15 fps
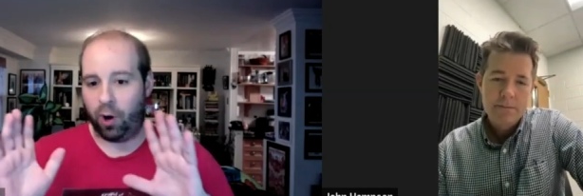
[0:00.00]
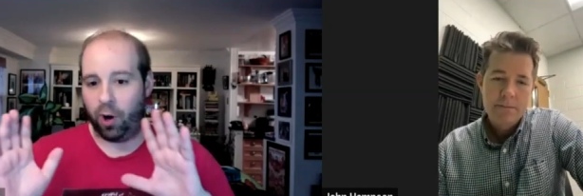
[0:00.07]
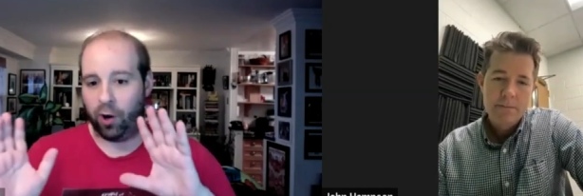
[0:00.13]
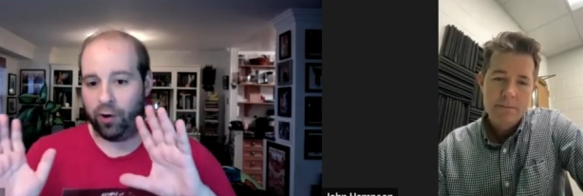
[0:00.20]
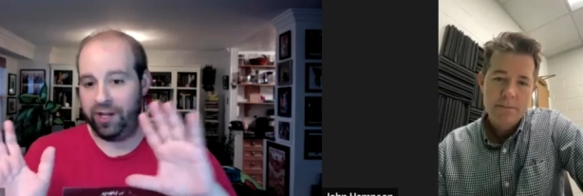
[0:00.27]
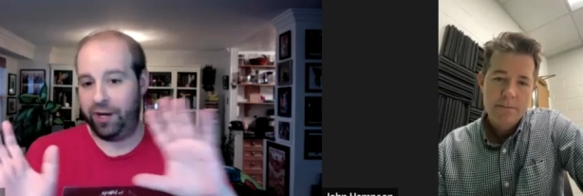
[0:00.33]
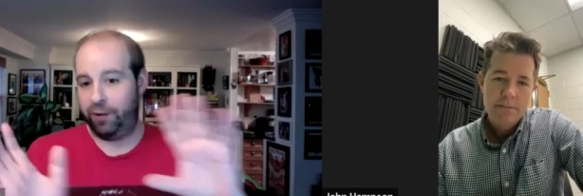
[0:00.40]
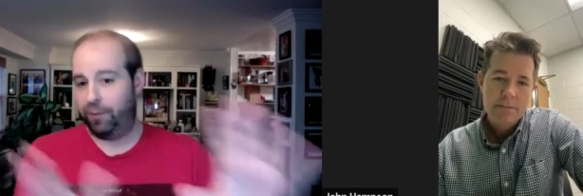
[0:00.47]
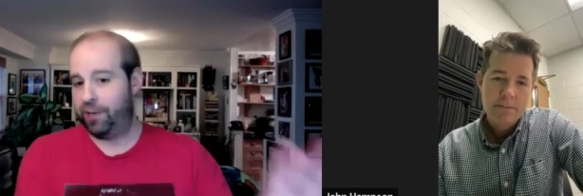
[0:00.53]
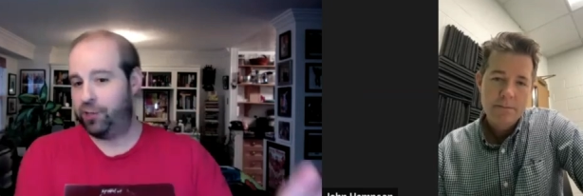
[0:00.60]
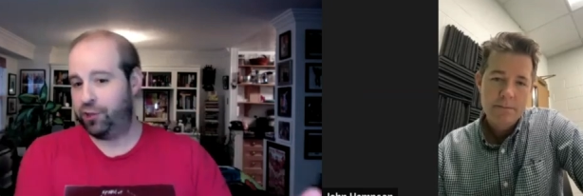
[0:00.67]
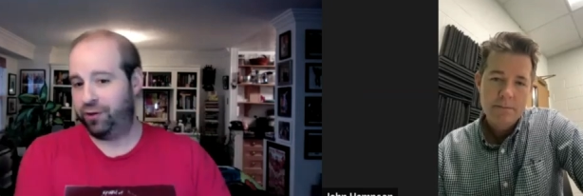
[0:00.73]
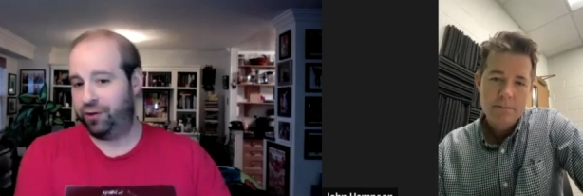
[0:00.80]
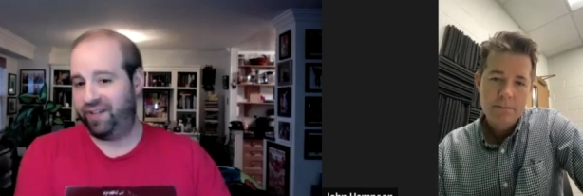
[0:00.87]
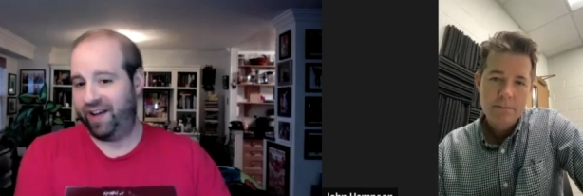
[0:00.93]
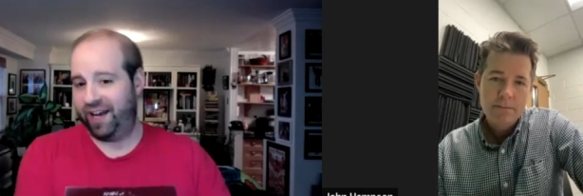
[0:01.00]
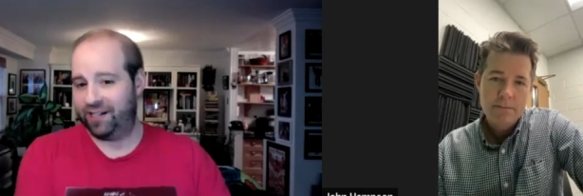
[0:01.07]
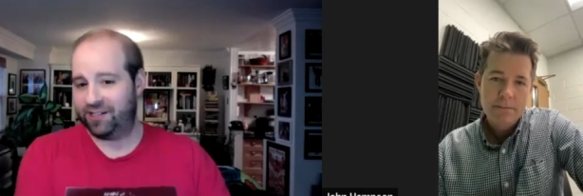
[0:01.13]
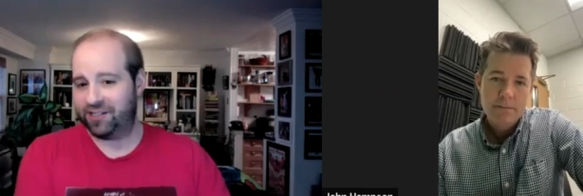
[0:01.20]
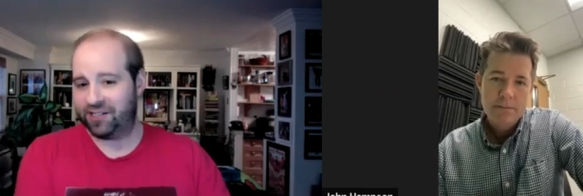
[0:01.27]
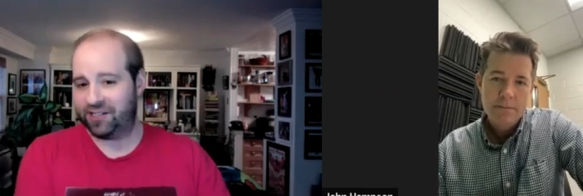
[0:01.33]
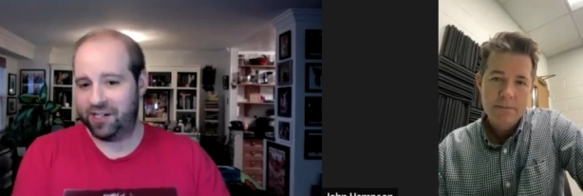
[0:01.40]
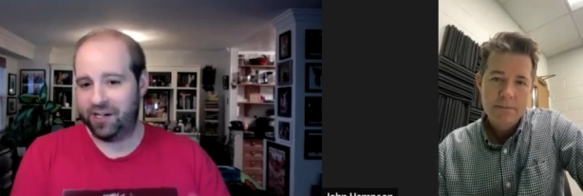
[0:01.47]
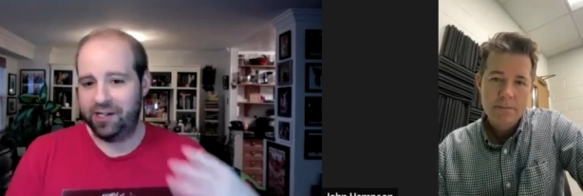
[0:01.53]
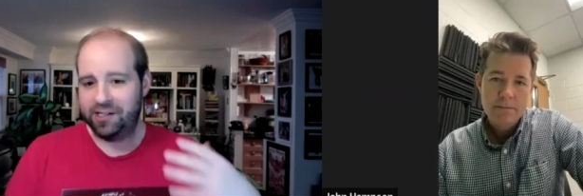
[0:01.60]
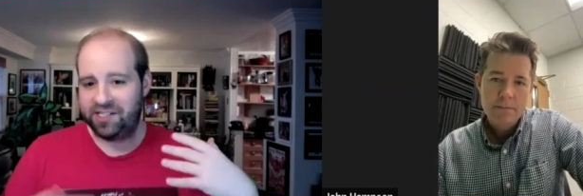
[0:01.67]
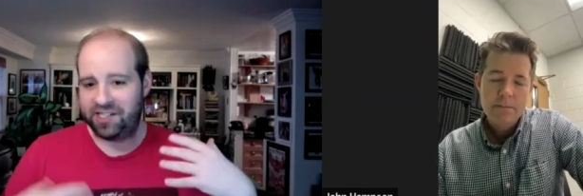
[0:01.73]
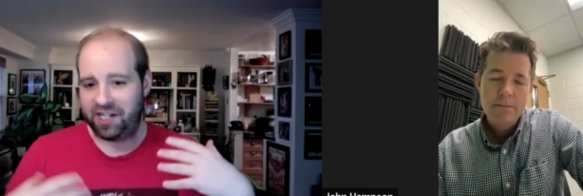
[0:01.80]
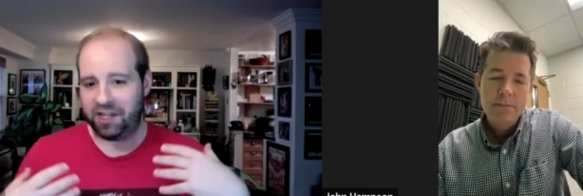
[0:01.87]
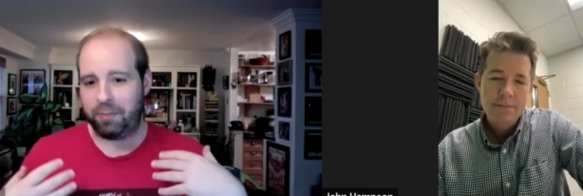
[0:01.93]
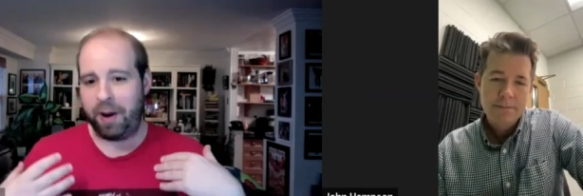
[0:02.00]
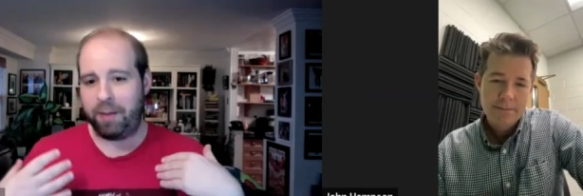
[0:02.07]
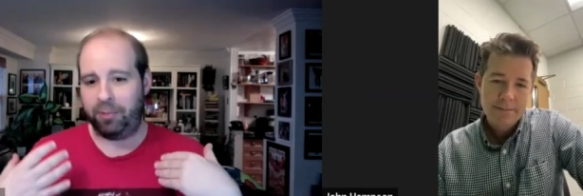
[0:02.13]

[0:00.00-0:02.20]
Speaker 1: are the original fans. Some of the